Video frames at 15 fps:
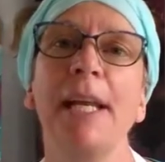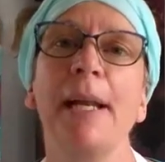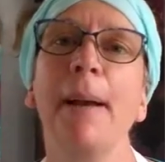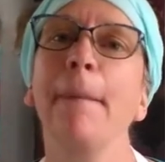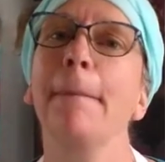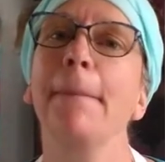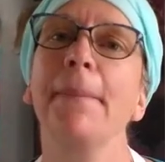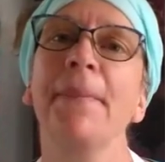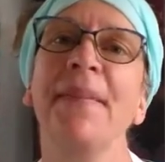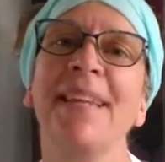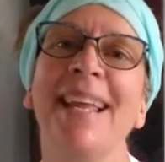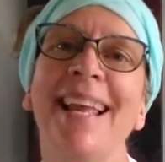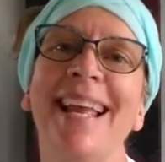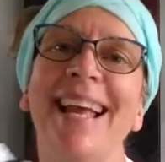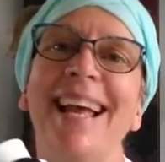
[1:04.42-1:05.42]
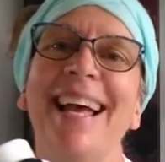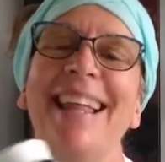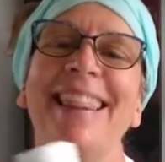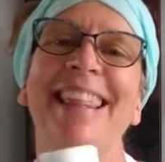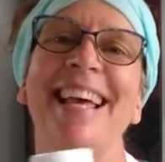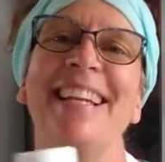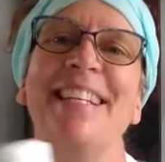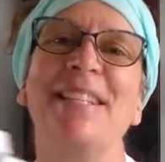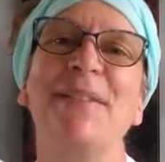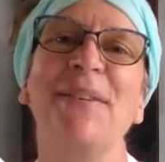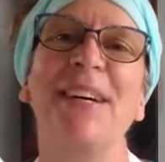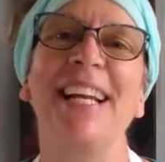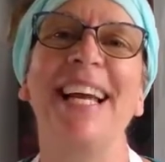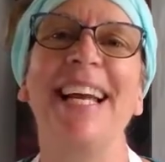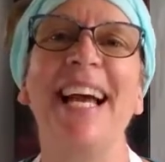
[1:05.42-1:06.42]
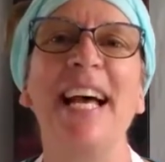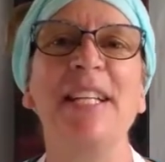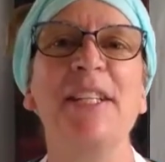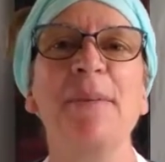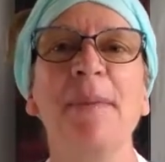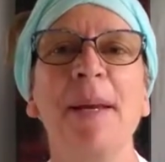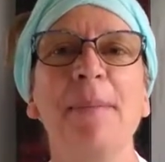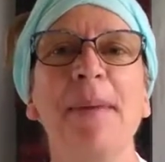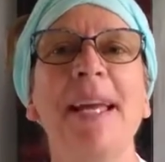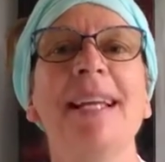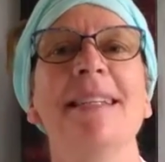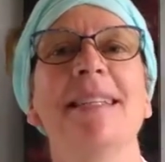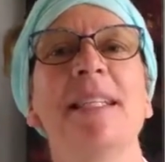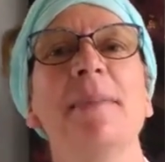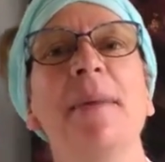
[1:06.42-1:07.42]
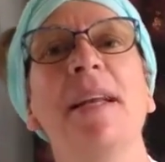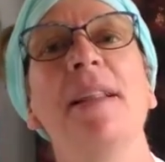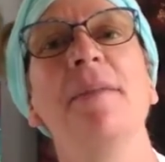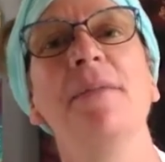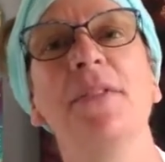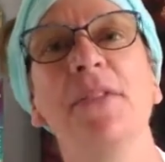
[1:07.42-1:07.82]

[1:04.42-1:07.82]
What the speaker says: it up. And that is what I add to my paints to make them